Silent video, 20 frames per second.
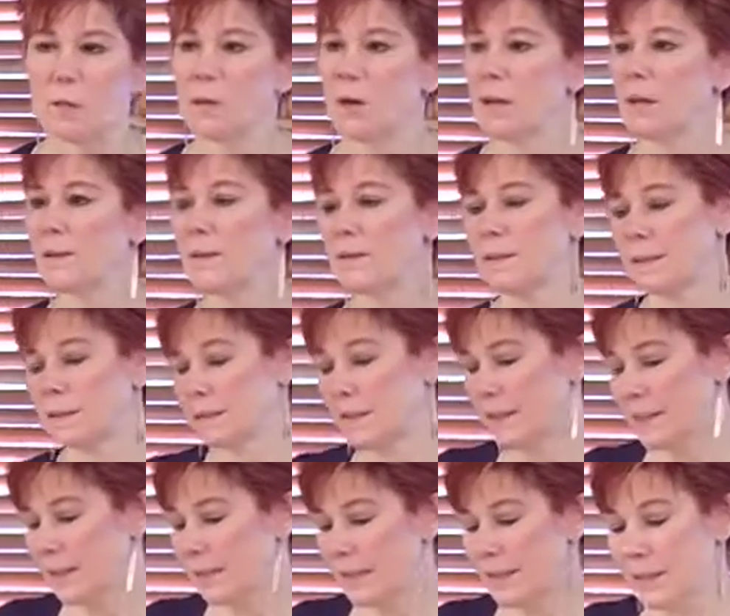Well,
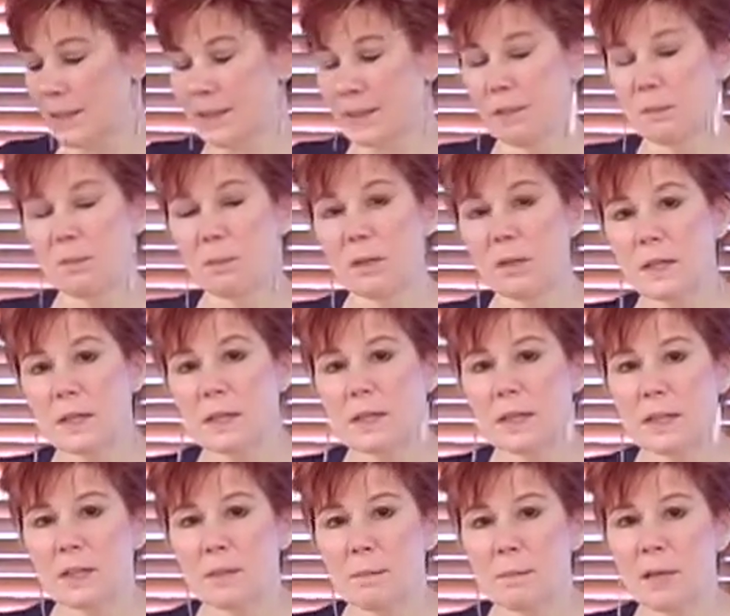you put it
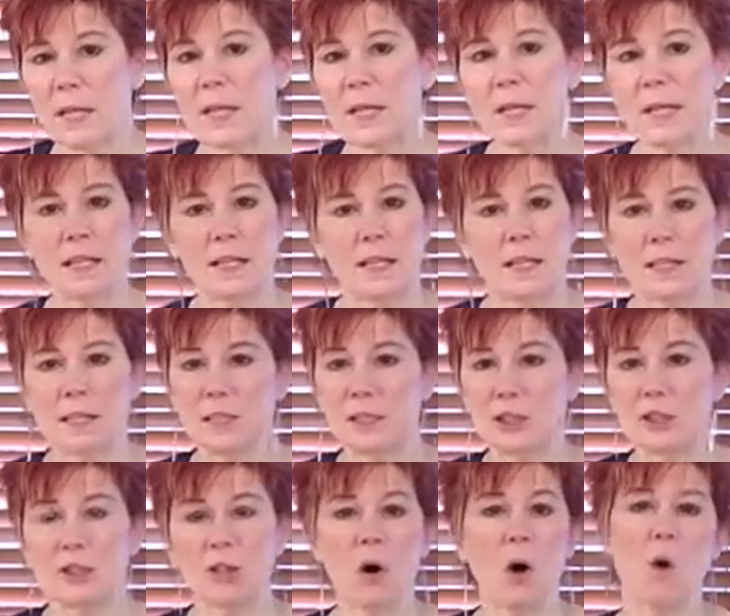in the pan,
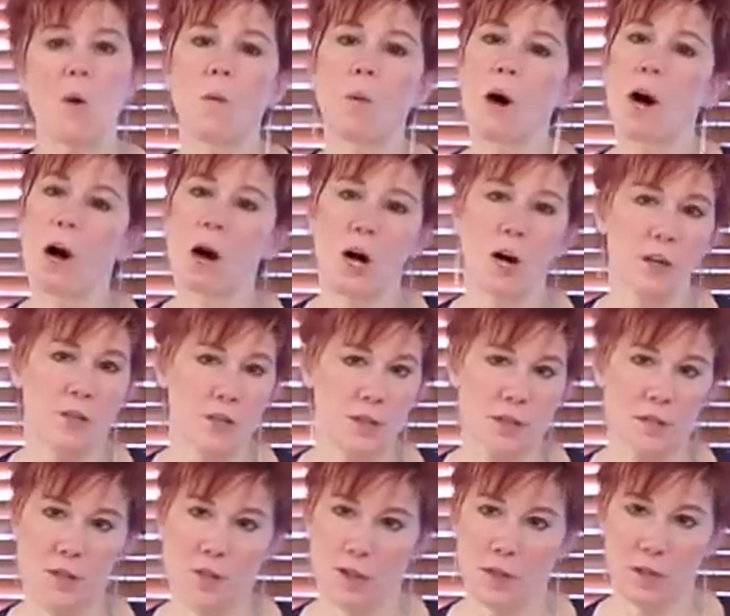it's so hard
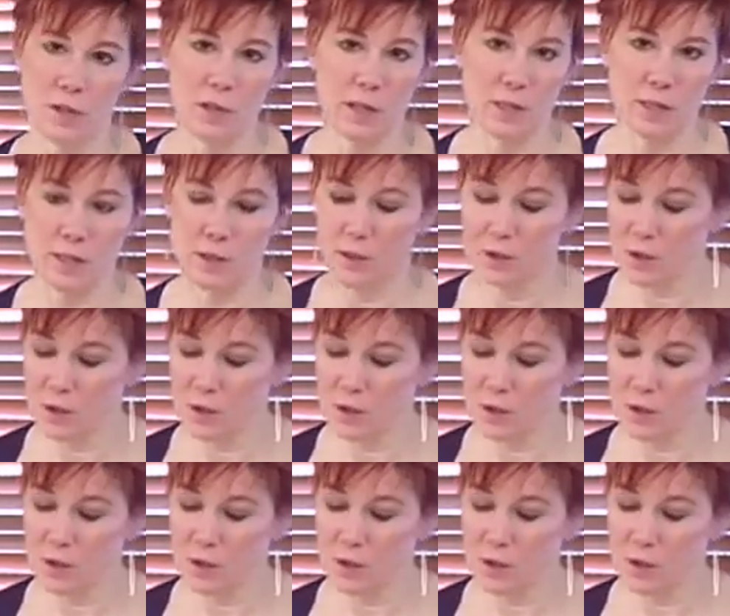to turn.